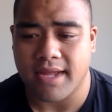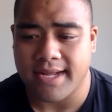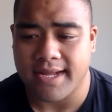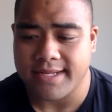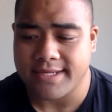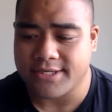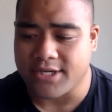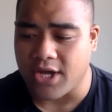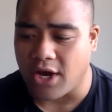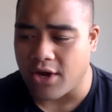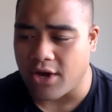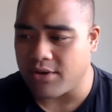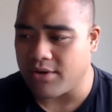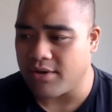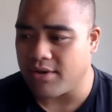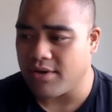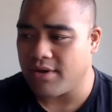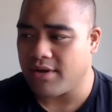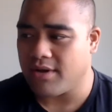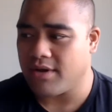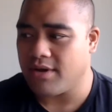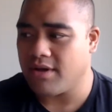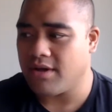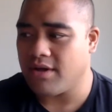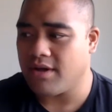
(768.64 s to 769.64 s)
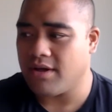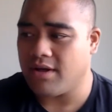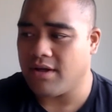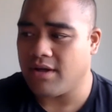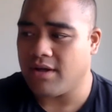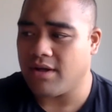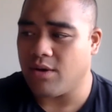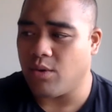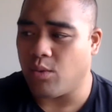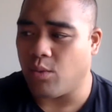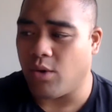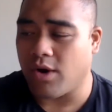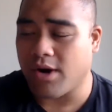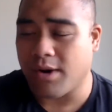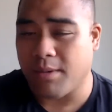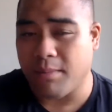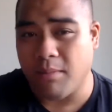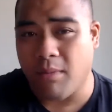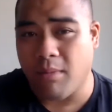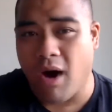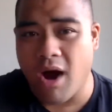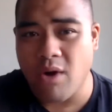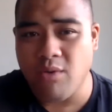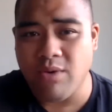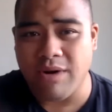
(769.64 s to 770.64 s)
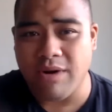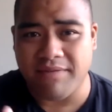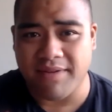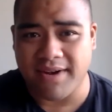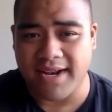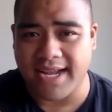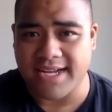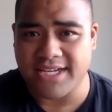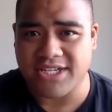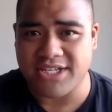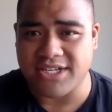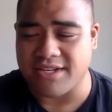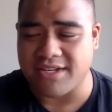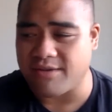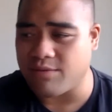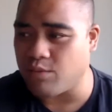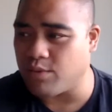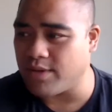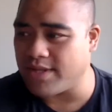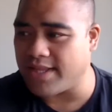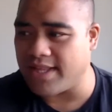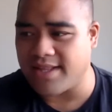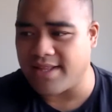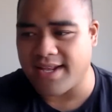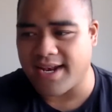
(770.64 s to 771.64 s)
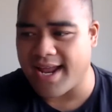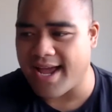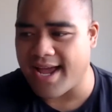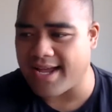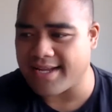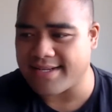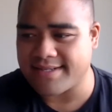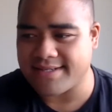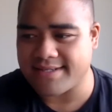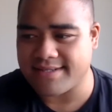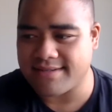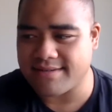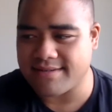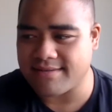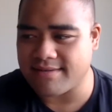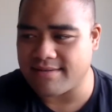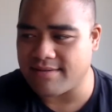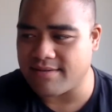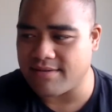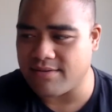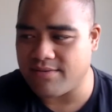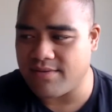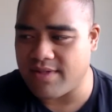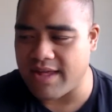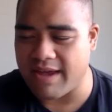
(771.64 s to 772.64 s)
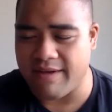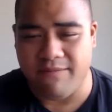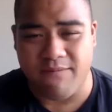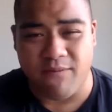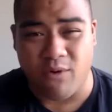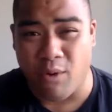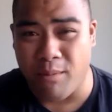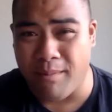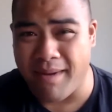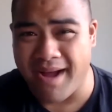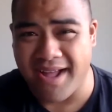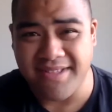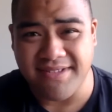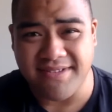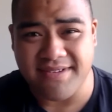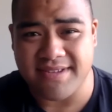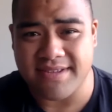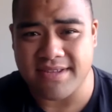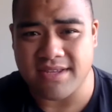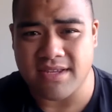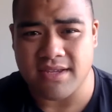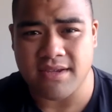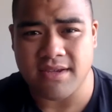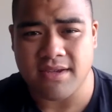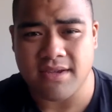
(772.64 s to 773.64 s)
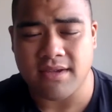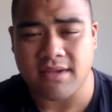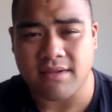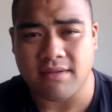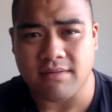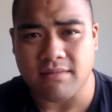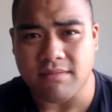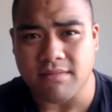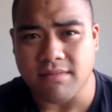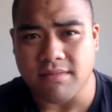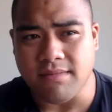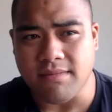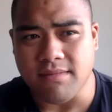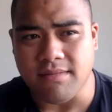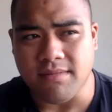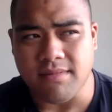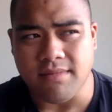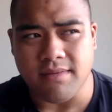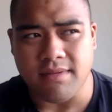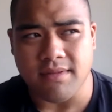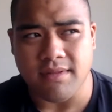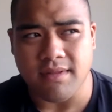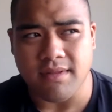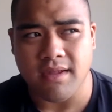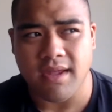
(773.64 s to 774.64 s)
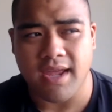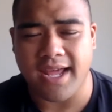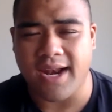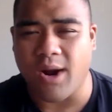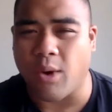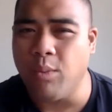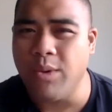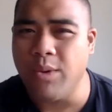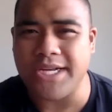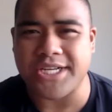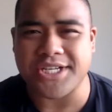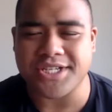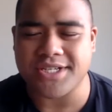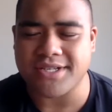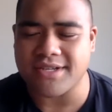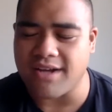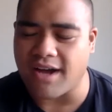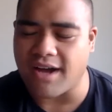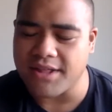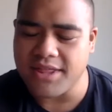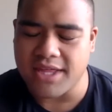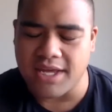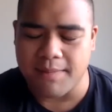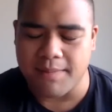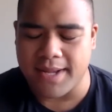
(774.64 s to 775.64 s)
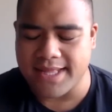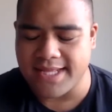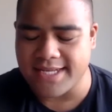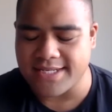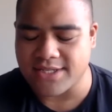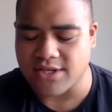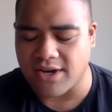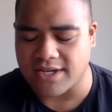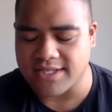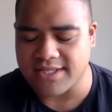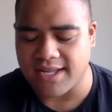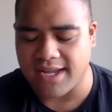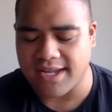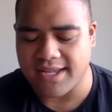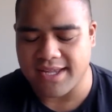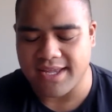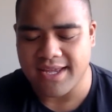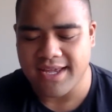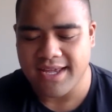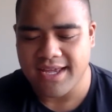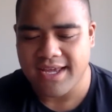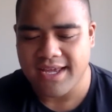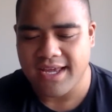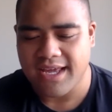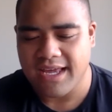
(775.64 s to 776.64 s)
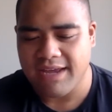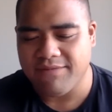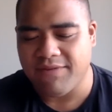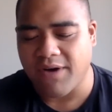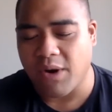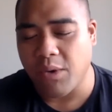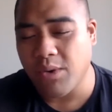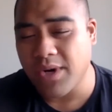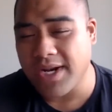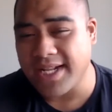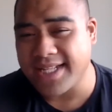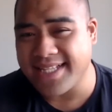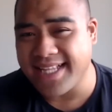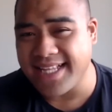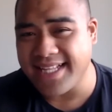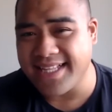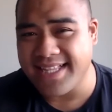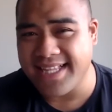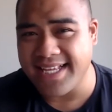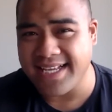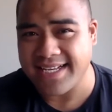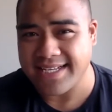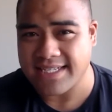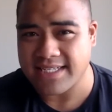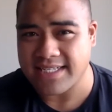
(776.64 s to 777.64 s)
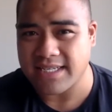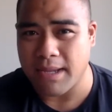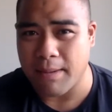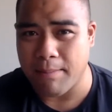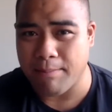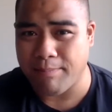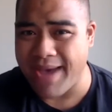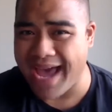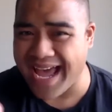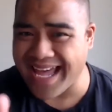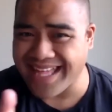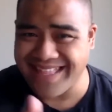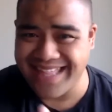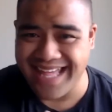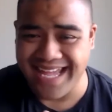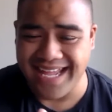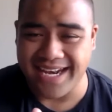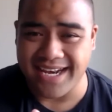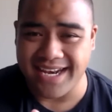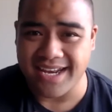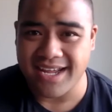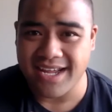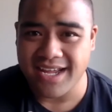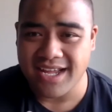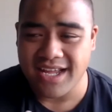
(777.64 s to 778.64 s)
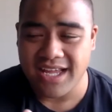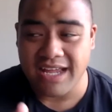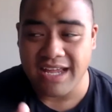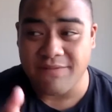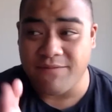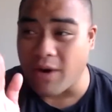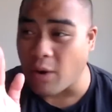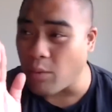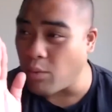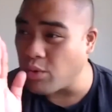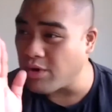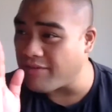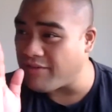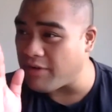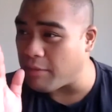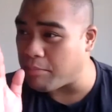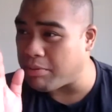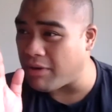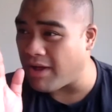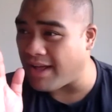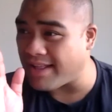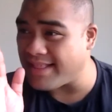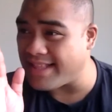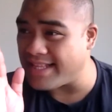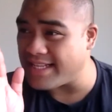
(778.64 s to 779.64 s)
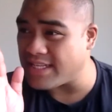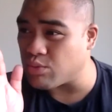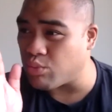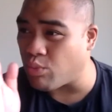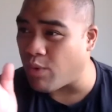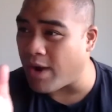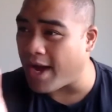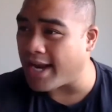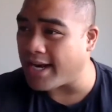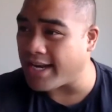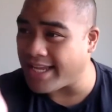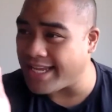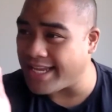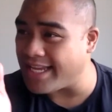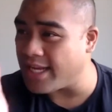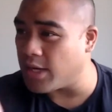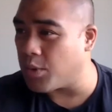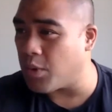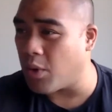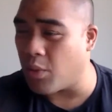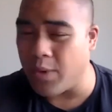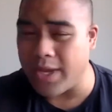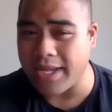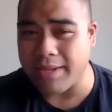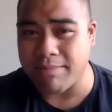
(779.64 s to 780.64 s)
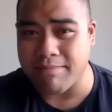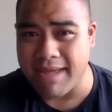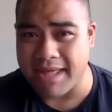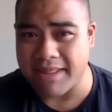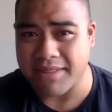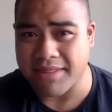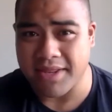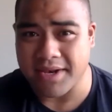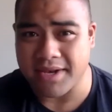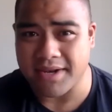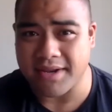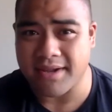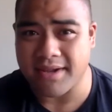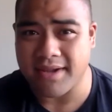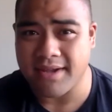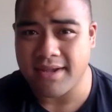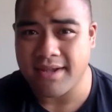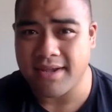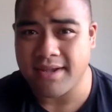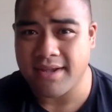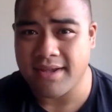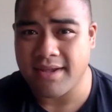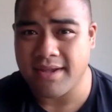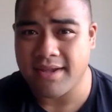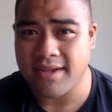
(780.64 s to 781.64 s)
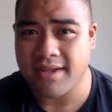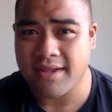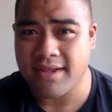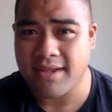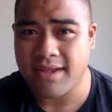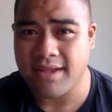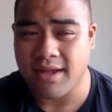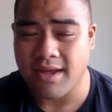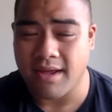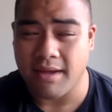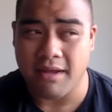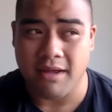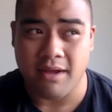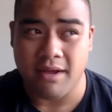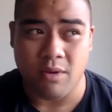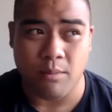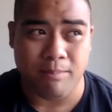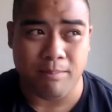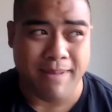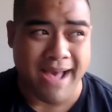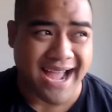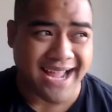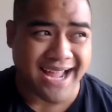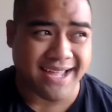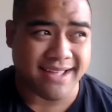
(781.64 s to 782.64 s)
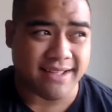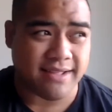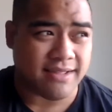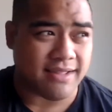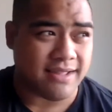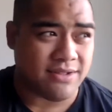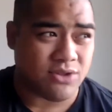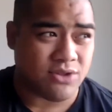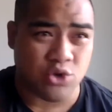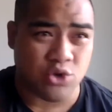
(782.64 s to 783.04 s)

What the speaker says: So, what my revelation within the last, say, 4 months, and I think about this, guys, like, if I would have did this back then, if I would have applied this 1 kilo a week method back in